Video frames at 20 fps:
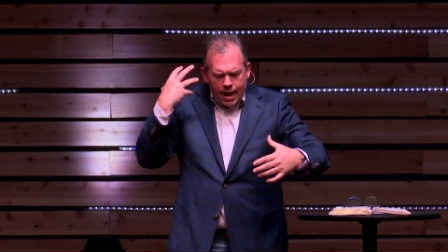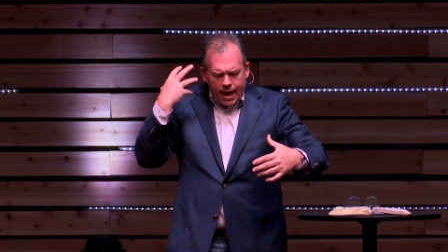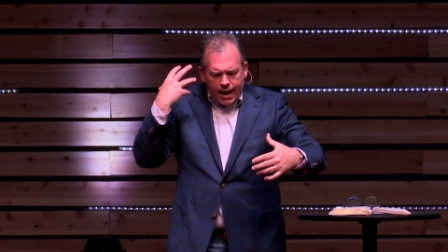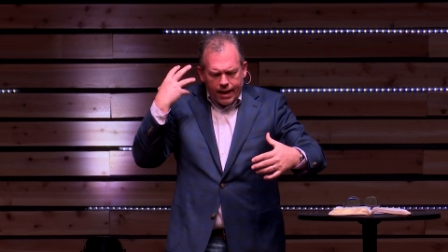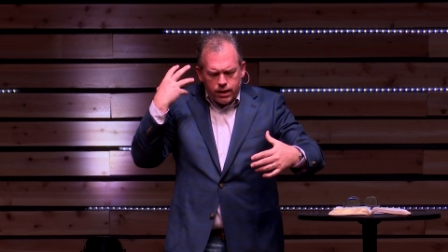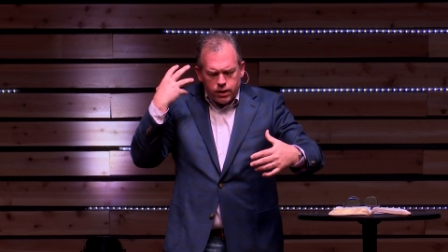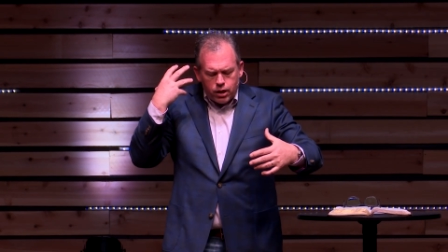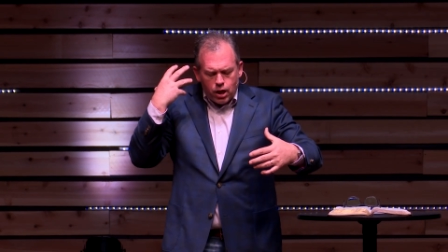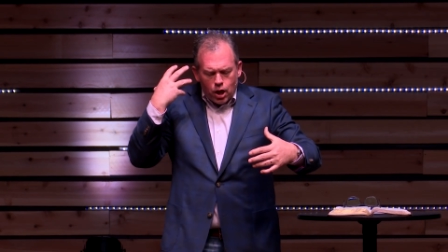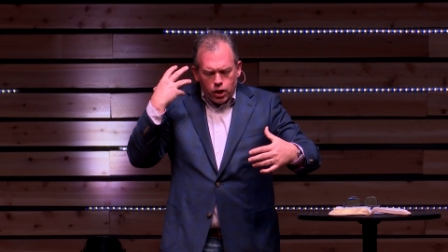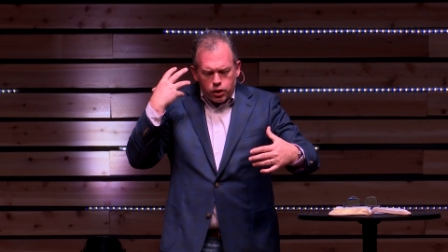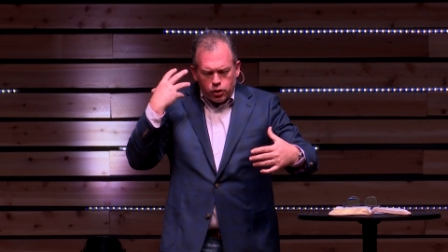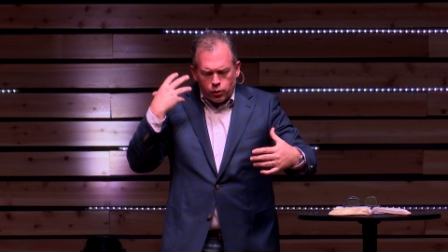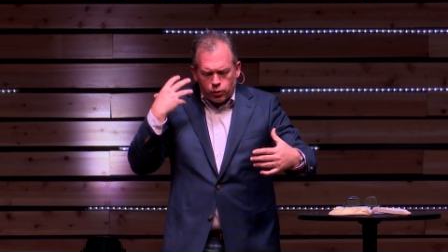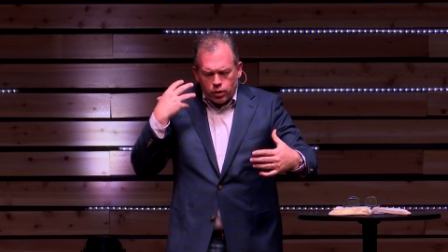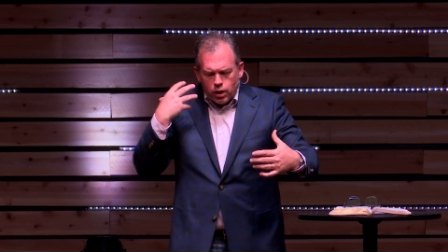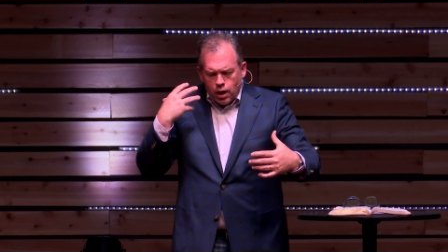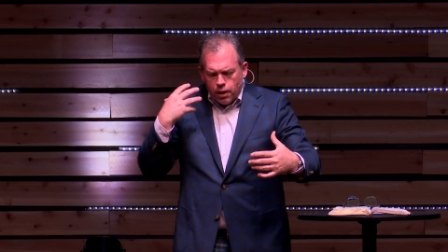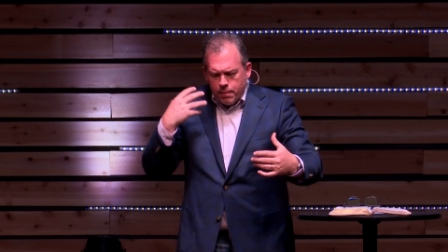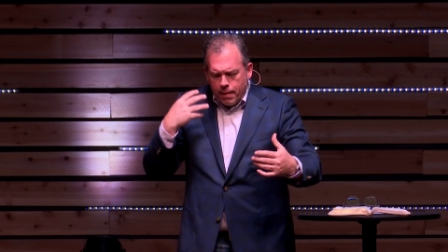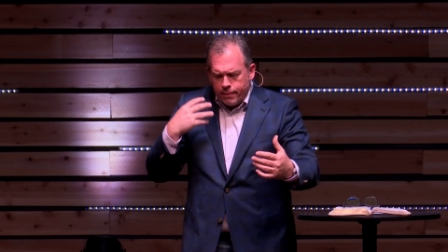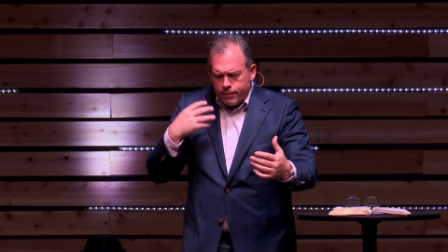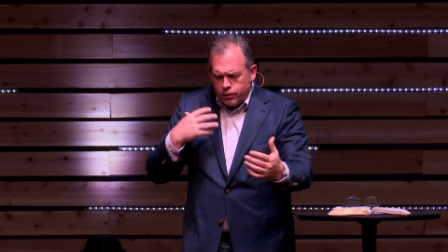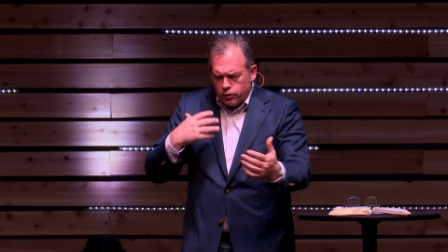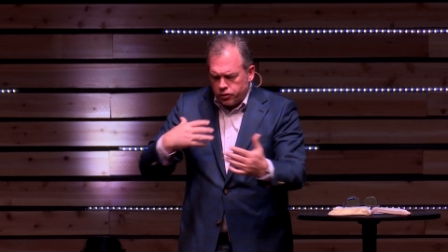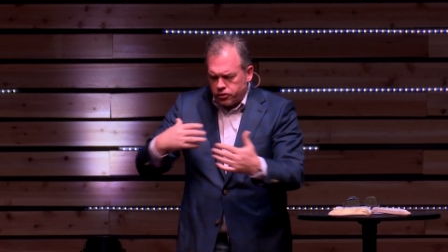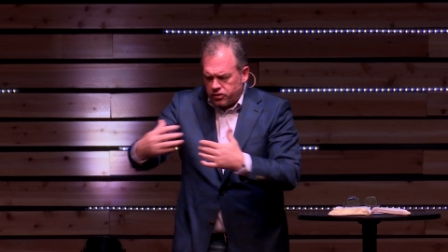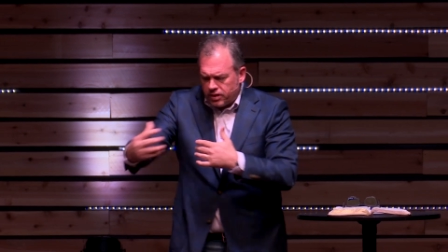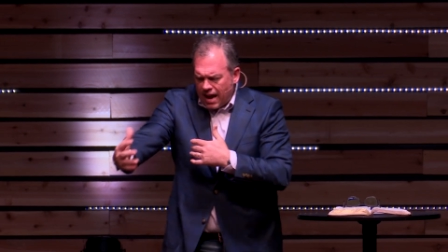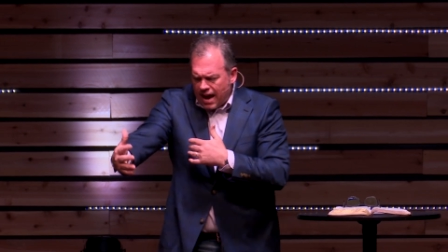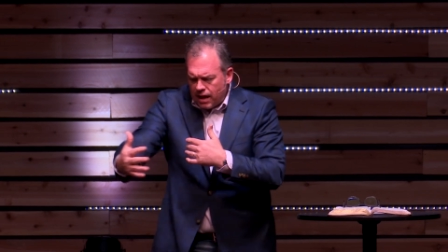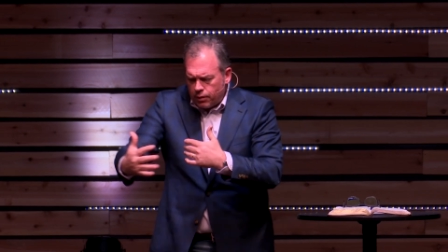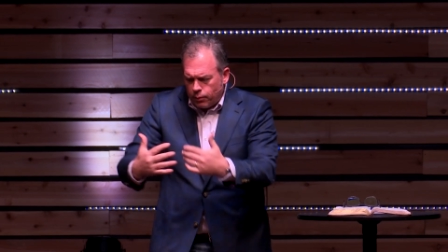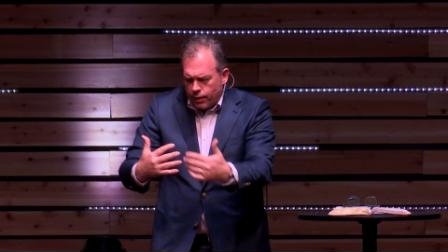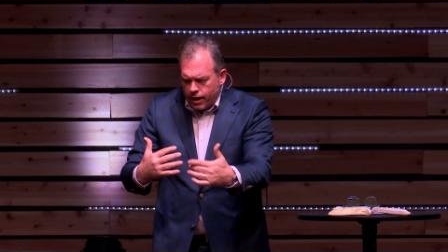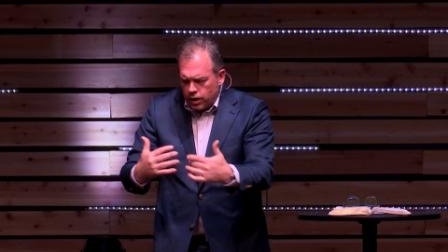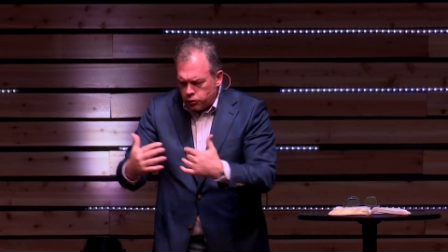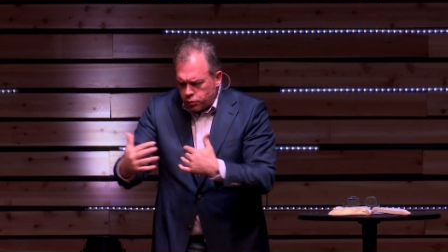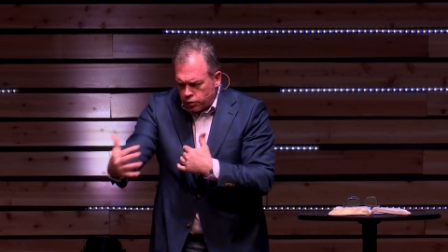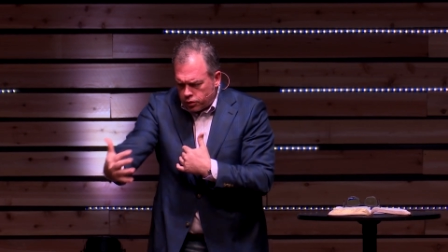and you're maybe you're
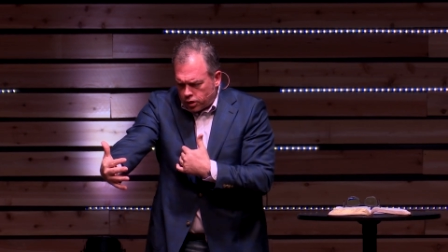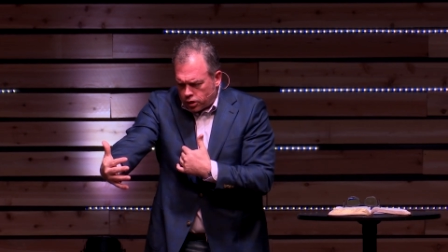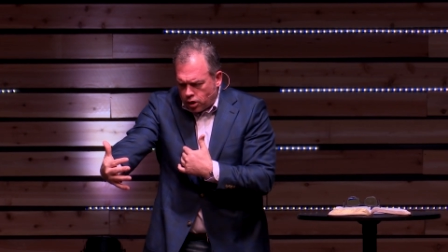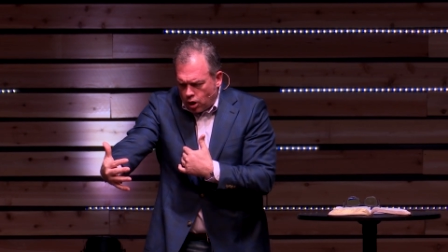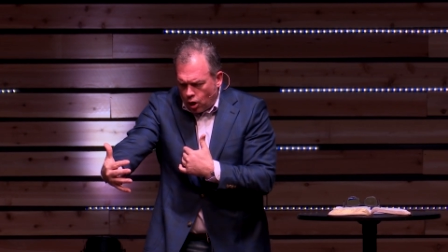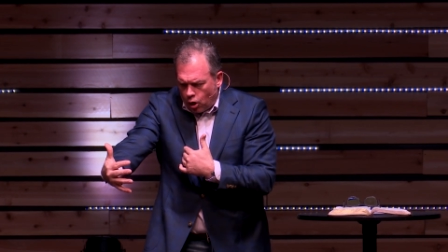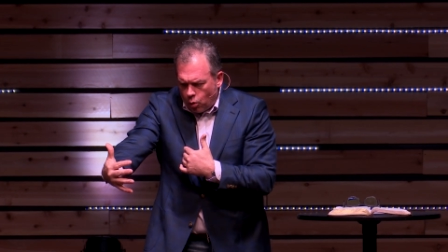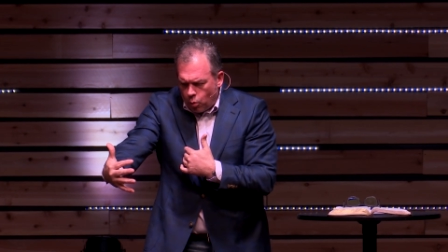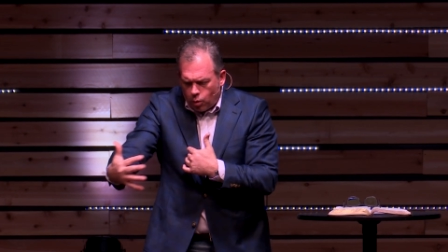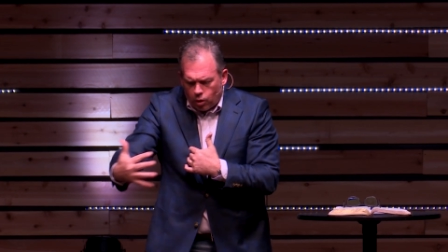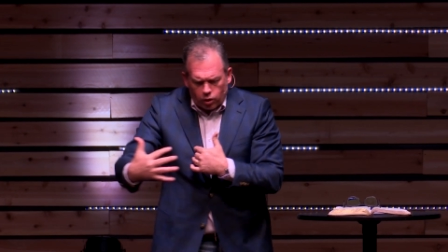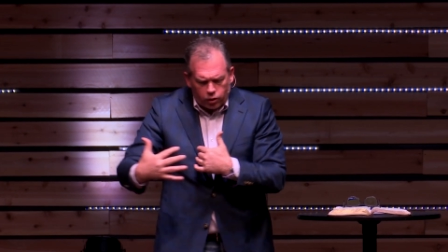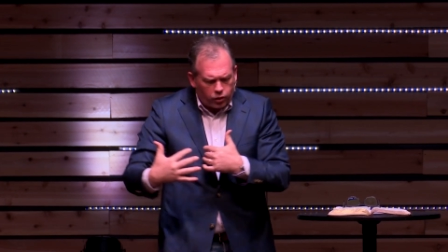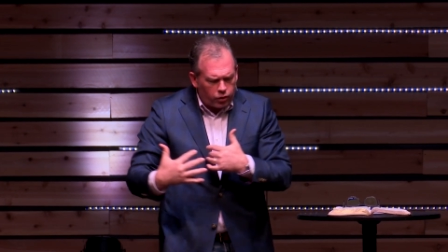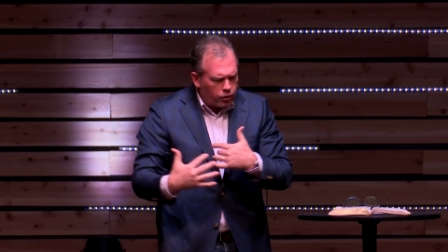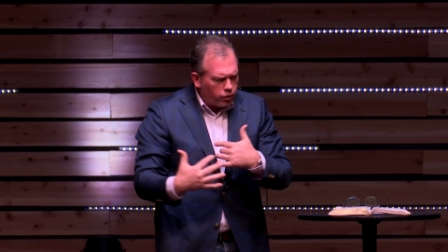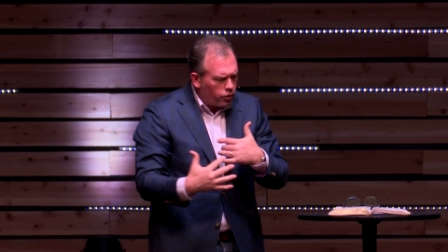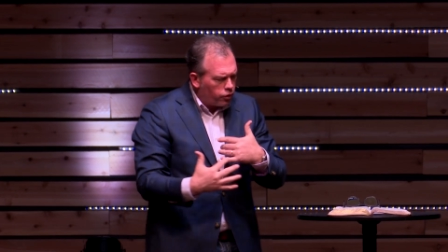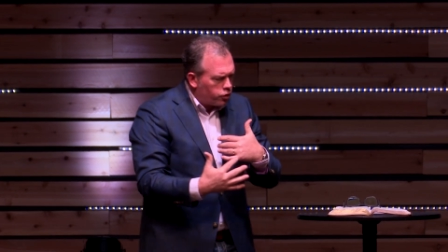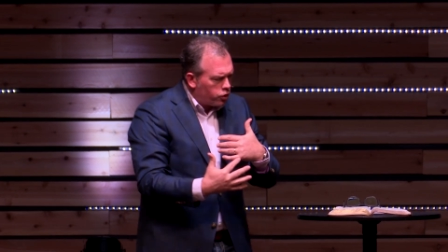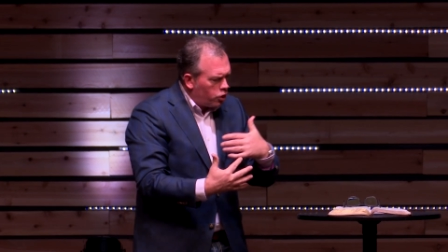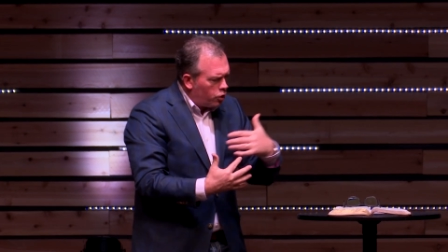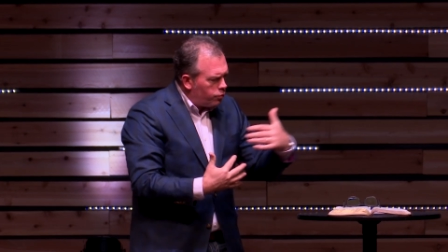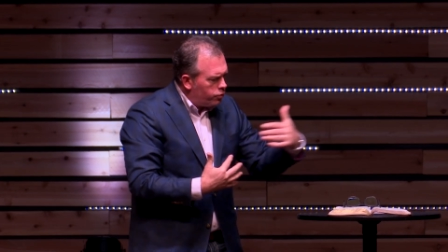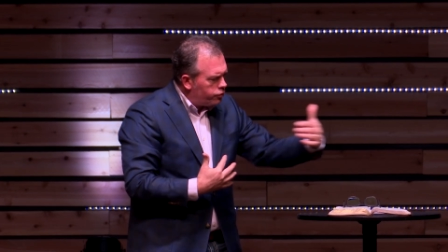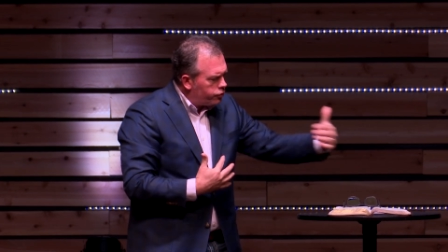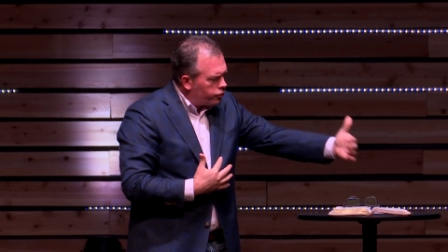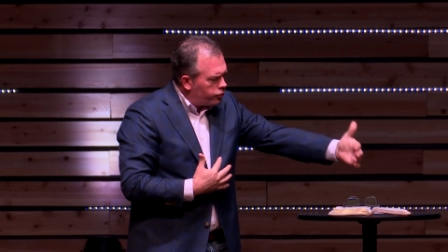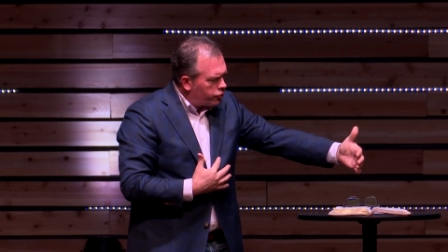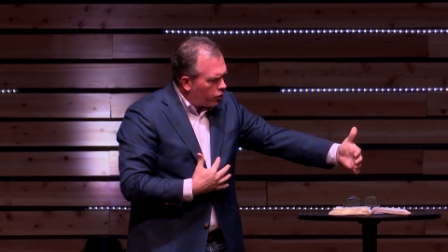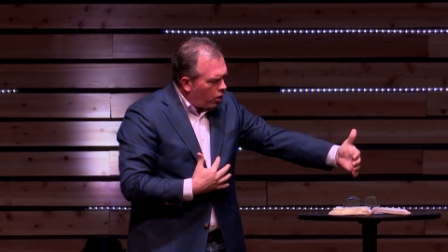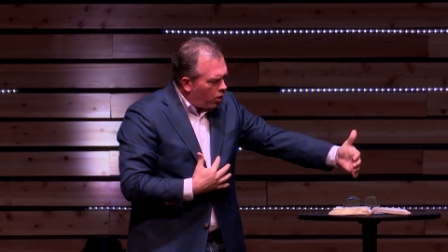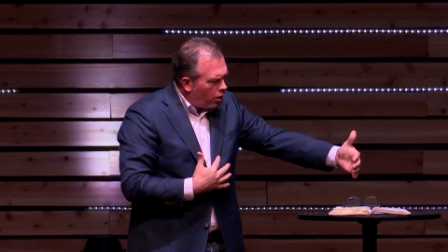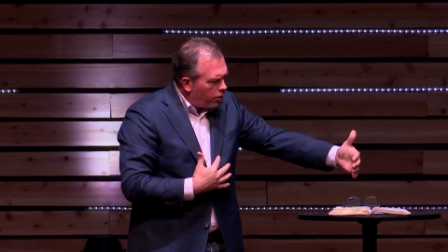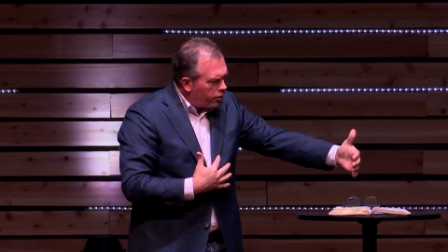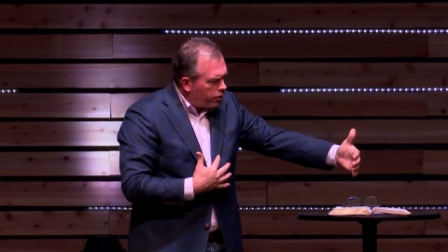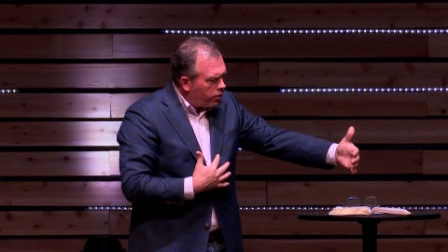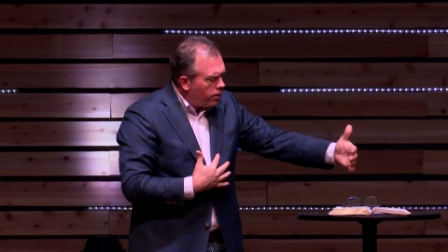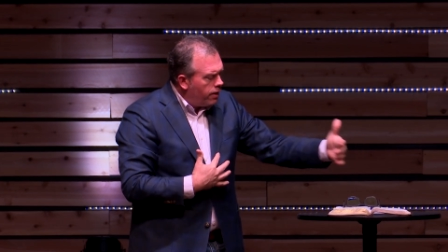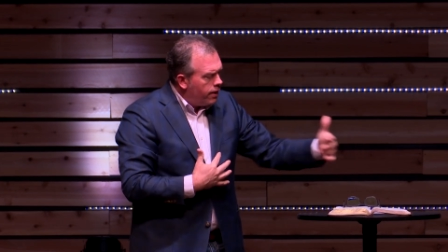sideways with a coworker or you and your
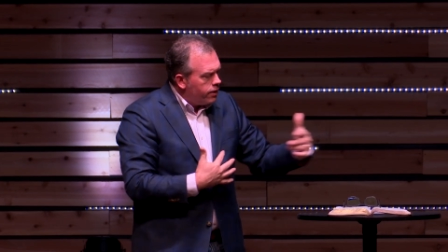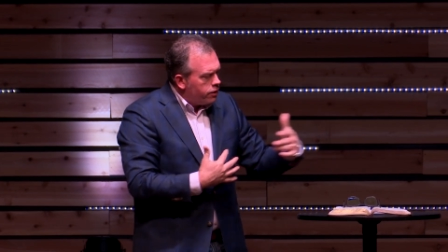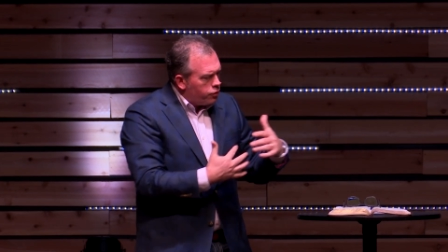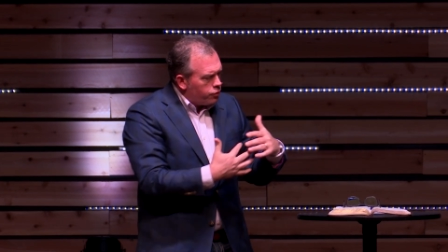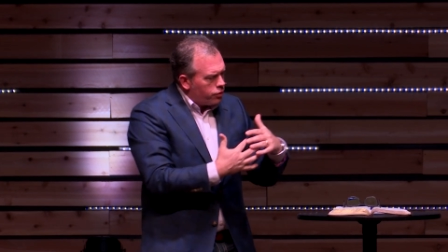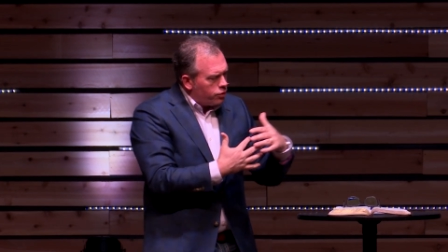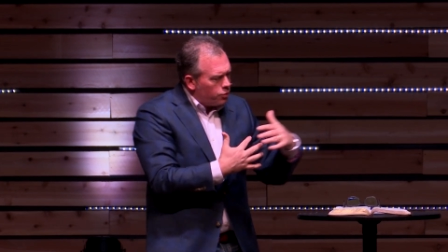daughter, you,